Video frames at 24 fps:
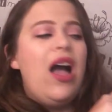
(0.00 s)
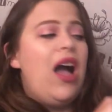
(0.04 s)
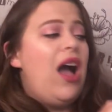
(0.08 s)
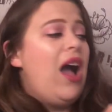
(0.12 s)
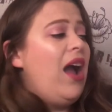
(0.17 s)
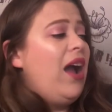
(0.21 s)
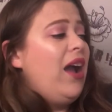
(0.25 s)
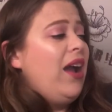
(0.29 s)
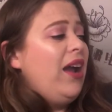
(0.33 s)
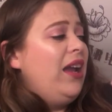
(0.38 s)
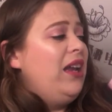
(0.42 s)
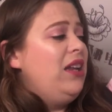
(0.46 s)

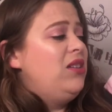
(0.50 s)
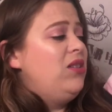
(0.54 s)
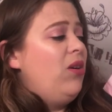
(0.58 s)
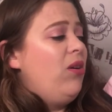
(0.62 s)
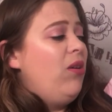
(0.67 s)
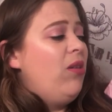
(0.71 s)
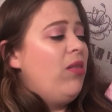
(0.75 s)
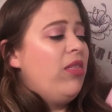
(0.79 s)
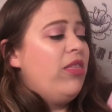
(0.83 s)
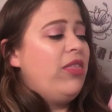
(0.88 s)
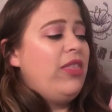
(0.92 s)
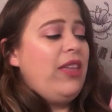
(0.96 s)
I
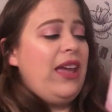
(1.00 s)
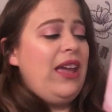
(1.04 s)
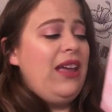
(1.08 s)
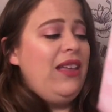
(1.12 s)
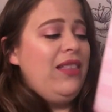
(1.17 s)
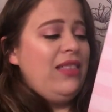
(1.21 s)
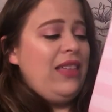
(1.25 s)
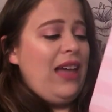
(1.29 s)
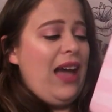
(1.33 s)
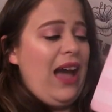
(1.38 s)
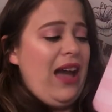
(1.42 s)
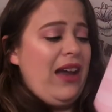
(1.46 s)
don't
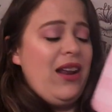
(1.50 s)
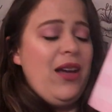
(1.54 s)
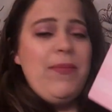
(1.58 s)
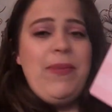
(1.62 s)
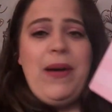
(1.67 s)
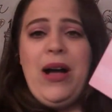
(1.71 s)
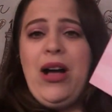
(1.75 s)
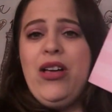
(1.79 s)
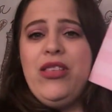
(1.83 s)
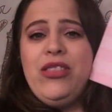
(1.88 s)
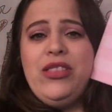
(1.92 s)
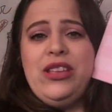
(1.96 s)
think that
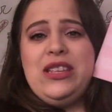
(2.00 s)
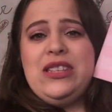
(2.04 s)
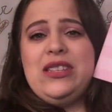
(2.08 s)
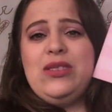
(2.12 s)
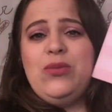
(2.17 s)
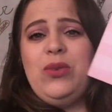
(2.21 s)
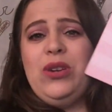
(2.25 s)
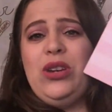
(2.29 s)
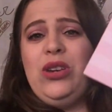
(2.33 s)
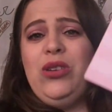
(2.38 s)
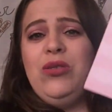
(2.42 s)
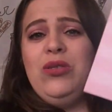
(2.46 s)
about this
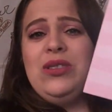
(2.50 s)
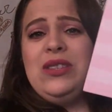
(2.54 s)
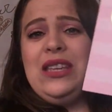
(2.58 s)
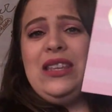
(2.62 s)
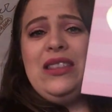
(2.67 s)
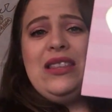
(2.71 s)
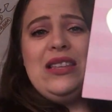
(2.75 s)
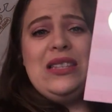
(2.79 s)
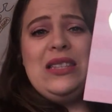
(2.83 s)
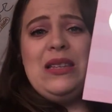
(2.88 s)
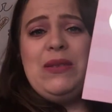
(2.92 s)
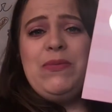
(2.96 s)
when you
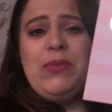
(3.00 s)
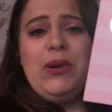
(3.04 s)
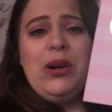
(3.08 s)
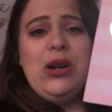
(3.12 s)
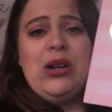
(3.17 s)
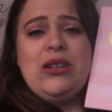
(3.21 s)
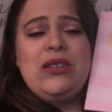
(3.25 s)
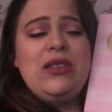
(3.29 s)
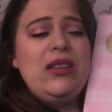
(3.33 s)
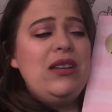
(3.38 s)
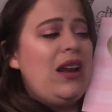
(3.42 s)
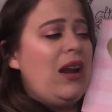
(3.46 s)
see this in
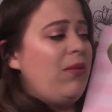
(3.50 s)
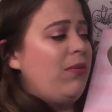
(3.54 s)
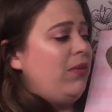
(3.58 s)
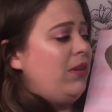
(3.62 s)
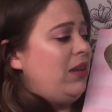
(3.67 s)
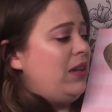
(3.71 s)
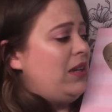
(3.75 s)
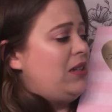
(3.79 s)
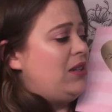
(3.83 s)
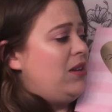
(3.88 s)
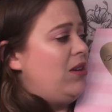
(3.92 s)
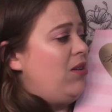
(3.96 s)
person. I
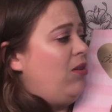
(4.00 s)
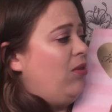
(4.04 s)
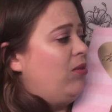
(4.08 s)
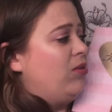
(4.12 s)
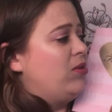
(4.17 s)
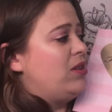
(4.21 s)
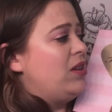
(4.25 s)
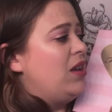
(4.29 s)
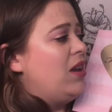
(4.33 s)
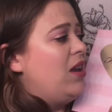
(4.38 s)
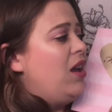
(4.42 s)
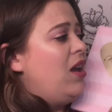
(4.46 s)
really
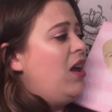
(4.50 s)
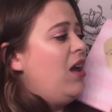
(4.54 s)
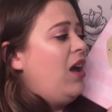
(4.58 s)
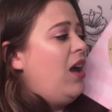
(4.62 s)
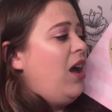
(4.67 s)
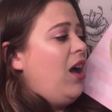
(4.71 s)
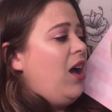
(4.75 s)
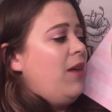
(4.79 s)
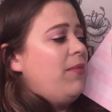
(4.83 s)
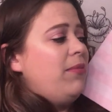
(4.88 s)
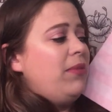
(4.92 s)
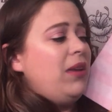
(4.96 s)
don't.
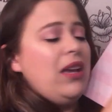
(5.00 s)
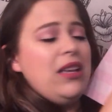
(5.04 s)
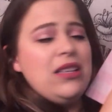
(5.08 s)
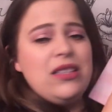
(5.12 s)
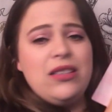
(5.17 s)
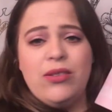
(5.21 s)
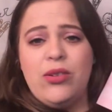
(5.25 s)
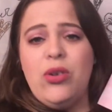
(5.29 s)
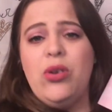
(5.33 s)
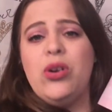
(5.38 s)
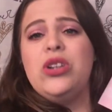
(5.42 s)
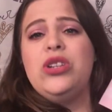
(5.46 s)
Um,
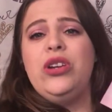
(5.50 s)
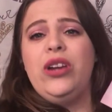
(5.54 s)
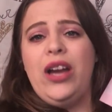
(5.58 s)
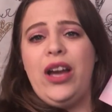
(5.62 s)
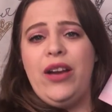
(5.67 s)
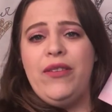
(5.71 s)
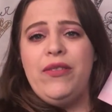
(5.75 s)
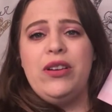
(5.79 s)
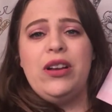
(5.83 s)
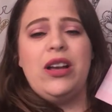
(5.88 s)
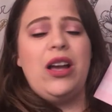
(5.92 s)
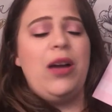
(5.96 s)
yes, of course, you
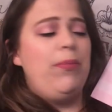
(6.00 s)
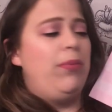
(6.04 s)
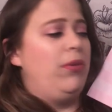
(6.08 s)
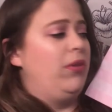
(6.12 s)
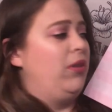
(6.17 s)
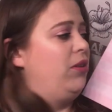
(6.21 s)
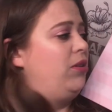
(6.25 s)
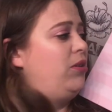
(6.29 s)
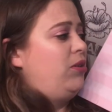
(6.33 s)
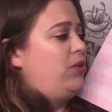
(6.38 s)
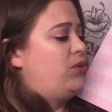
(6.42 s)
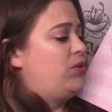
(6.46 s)
have a
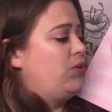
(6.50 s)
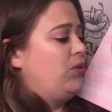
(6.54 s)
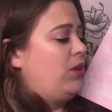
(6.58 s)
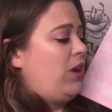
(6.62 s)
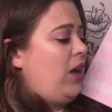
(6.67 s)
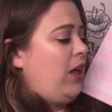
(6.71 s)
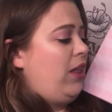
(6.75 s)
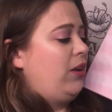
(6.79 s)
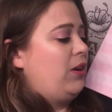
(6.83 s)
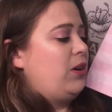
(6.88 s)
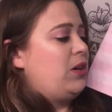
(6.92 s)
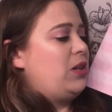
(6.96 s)
couple of neutral
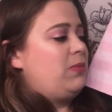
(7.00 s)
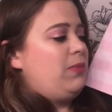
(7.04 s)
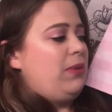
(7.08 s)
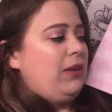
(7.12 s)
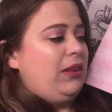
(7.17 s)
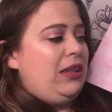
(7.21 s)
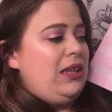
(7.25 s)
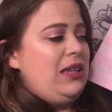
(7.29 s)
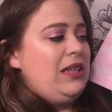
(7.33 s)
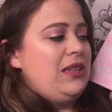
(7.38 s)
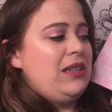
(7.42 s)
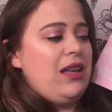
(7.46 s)
colors,
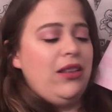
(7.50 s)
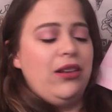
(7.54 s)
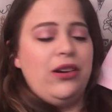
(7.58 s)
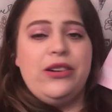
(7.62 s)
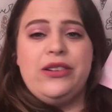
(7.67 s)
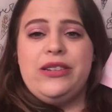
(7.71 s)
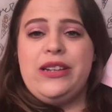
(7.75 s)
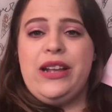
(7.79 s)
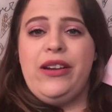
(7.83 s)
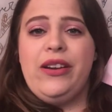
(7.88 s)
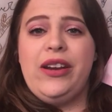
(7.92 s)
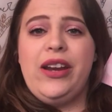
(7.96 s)
but these
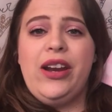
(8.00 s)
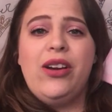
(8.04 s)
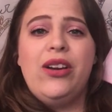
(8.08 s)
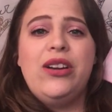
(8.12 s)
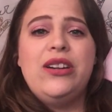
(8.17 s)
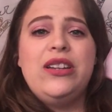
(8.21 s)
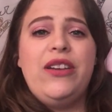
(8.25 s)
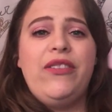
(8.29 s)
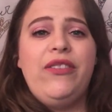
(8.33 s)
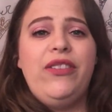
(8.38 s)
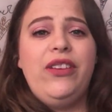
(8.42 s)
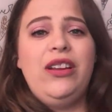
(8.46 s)
colors down here are
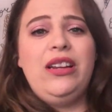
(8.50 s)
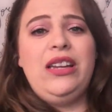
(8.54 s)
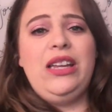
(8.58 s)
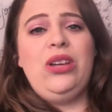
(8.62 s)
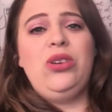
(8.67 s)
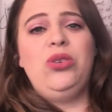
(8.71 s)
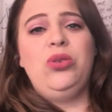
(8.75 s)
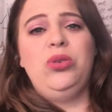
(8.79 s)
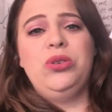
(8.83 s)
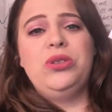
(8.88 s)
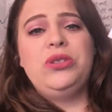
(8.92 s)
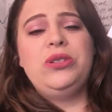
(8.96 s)
definitely
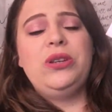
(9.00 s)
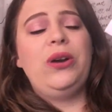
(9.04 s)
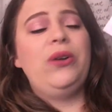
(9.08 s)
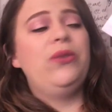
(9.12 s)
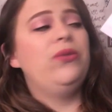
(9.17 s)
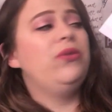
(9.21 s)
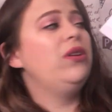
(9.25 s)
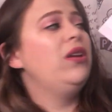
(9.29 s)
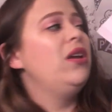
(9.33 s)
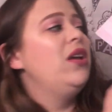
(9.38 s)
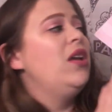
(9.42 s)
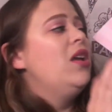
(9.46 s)
cool
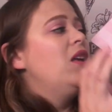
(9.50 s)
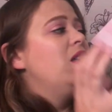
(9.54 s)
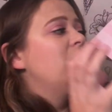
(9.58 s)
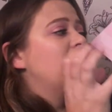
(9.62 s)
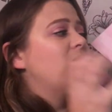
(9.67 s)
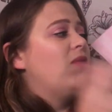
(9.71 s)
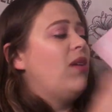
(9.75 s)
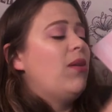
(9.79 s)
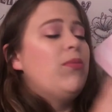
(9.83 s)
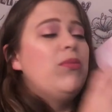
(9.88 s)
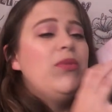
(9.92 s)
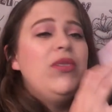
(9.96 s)
tone.
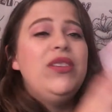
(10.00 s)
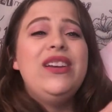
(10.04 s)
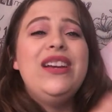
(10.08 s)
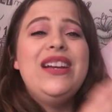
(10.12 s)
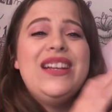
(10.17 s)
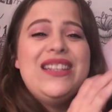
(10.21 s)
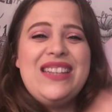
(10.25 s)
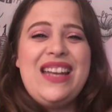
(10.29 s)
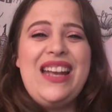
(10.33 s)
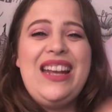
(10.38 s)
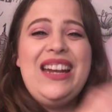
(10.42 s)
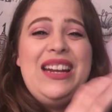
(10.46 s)
So I'm really
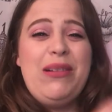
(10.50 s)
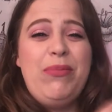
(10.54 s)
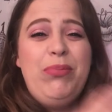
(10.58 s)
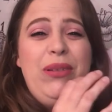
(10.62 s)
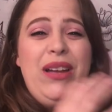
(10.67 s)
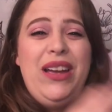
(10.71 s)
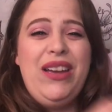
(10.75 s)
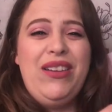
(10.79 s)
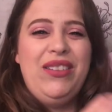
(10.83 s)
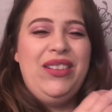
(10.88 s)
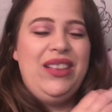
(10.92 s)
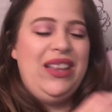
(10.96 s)
excited to
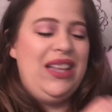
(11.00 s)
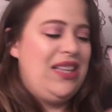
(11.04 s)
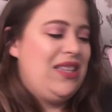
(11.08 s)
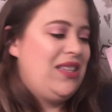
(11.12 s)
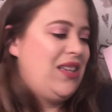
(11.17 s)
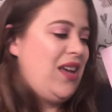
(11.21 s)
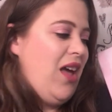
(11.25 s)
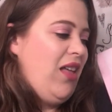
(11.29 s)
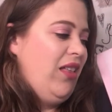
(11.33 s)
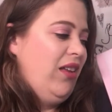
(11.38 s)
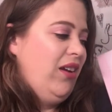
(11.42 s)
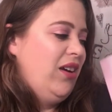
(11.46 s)
play with these
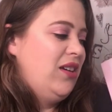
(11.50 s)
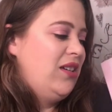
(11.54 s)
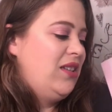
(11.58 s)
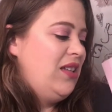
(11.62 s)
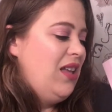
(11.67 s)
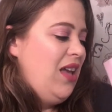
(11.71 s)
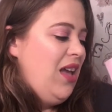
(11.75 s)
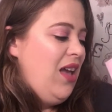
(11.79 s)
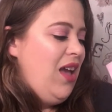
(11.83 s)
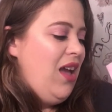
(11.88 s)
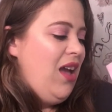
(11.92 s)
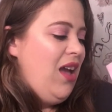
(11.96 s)
colors.